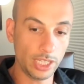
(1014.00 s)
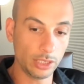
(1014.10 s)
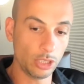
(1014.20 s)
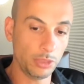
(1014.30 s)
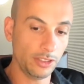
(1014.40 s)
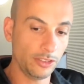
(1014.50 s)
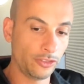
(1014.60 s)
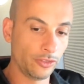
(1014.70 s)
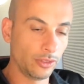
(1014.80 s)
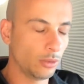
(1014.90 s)
gonna
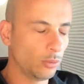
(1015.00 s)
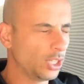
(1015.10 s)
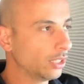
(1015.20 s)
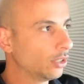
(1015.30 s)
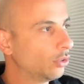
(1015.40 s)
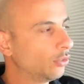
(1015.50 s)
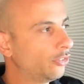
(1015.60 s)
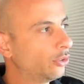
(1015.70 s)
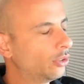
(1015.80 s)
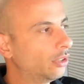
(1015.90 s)
do
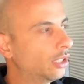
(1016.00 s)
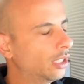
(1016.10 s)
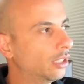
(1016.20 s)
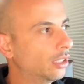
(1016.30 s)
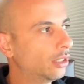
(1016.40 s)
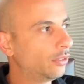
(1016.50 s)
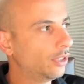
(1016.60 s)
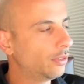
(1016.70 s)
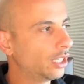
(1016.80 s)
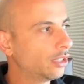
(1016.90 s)
full
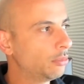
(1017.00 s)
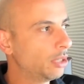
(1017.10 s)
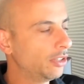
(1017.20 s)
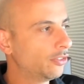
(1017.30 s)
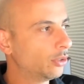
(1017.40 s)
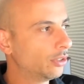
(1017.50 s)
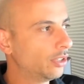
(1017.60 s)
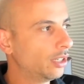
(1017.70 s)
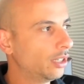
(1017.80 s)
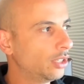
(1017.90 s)
rewrite, maybe for
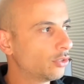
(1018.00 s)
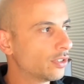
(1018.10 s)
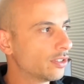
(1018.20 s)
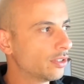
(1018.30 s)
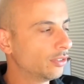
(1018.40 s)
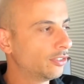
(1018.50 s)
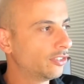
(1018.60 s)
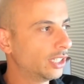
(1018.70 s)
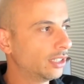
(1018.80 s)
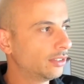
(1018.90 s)
the interest
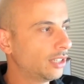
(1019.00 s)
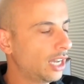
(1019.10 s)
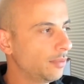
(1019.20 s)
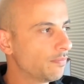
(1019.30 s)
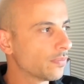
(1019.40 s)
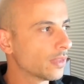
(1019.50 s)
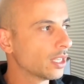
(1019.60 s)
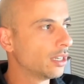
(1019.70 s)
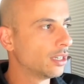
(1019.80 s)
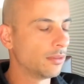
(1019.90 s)
of time.
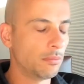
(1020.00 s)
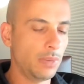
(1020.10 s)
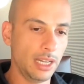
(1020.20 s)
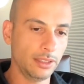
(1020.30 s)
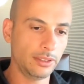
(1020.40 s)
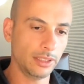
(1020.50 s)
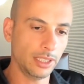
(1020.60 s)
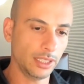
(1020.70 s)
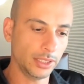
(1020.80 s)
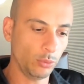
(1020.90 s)
But
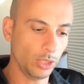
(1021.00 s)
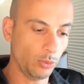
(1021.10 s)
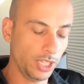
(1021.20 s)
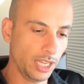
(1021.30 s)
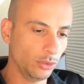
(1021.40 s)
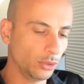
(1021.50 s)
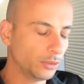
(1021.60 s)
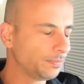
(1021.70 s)
what we can do